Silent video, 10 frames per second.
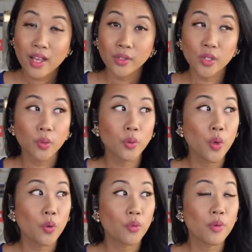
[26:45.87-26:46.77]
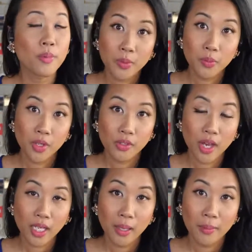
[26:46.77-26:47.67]
So remember when we were
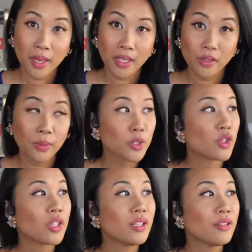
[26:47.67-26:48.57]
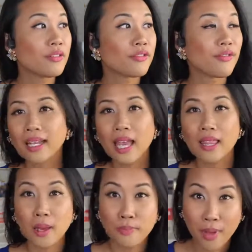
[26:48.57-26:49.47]
talking about Descript, you're going to find
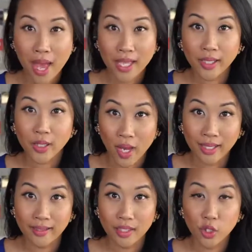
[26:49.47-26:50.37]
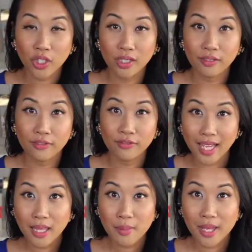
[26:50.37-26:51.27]
the best ones. You're going to
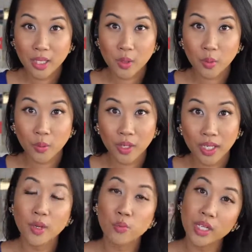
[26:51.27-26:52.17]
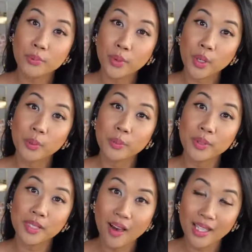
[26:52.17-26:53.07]
find the best ones and then repurpose
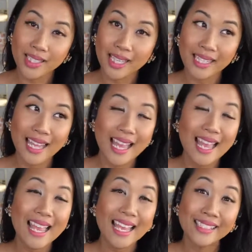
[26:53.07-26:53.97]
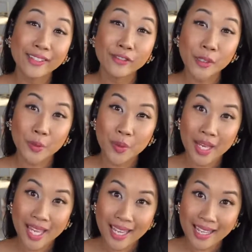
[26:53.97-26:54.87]
that content in different
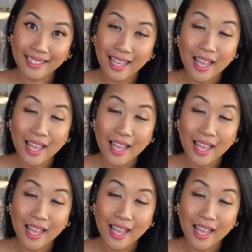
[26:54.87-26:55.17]
ways.